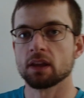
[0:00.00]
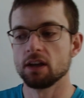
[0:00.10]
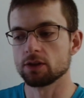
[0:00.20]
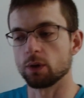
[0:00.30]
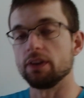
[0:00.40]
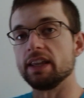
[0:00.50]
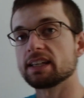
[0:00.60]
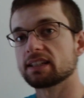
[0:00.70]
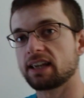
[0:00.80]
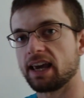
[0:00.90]
So in
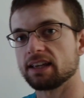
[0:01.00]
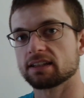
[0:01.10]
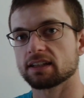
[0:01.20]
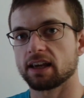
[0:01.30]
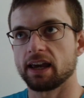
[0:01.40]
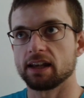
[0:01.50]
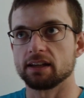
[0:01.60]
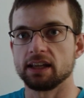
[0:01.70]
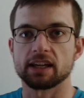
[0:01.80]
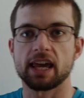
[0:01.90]
this case,
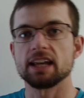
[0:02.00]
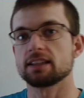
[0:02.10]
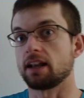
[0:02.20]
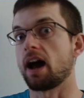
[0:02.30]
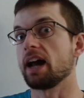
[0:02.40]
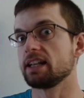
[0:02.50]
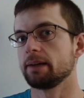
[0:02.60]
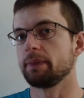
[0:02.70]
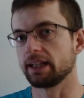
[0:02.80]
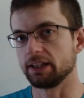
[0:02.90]
and in the case that I
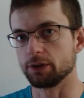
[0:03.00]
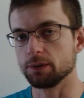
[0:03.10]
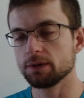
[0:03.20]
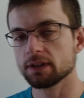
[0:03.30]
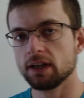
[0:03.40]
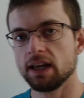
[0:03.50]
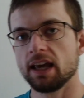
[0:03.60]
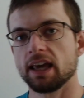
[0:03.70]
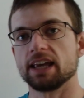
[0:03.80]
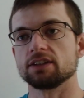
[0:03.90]
typically use,
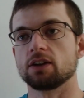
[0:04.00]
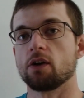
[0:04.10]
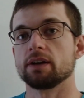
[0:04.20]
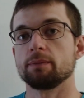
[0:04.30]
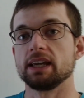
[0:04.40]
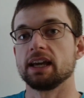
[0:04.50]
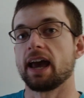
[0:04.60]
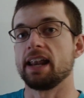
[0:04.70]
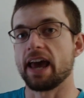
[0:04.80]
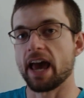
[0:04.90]
is going to be
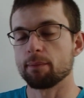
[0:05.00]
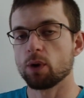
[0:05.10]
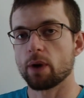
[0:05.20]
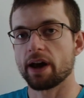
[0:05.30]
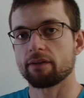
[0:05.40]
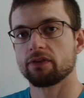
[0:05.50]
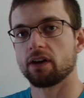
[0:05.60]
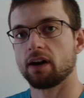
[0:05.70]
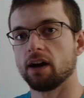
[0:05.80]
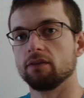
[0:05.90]
an MOF
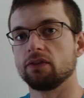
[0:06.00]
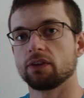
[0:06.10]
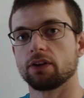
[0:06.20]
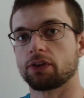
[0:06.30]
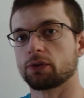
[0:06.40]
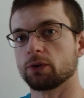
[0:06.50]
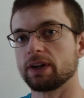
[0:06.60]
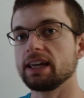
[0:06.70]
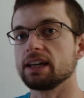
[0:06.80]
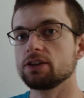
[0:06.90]
of
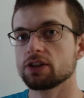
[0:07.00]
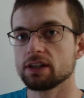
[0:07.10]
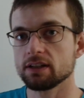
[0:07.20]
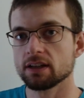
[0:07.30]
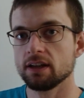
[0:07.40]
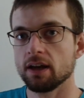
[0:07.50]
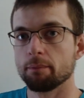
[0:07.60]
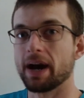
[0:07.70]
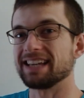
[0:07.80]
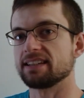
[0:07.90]
3 inches
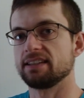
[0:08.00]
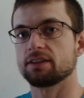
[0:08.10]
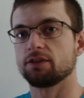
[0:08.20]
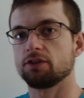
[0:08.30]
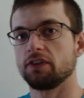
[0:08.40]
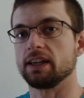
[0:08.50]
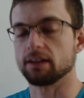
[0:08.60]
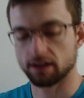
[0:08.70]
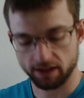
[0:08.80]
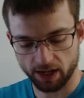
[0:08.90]
by 6
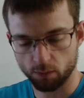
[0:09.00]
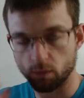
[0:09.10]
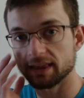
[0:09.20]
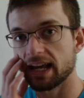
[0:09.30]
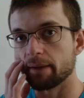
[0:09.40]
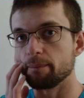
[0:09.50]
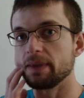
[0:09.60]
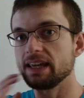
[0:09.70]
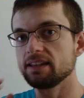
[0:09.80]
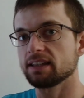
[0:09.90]
feet. And what that
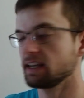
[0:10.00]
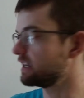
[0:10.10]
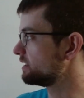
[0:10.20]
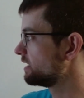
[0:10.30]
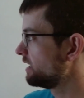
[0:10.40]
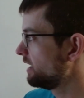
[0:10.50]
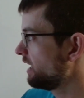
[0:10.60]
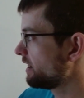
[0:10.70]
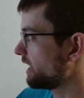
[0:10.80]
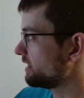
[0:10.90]
means is
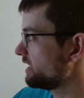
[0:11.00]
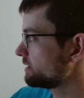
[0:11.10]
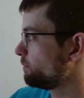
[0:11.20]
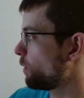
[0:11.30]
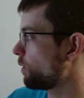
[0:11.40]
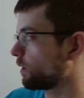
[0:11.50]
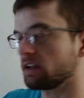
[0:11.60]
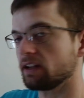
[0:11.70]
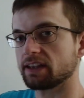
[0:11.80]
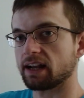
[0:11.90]
that this
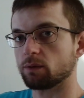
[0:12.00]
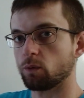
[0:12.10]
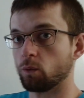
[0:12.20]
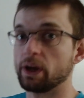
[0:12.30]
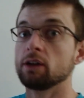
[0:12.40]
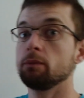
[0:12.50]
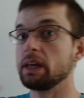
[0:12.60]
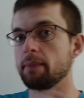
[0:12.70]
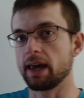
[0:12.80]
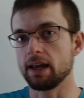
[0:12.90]
board that will
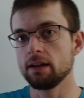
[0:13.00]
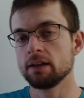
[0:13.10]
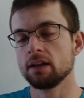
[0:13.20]
be made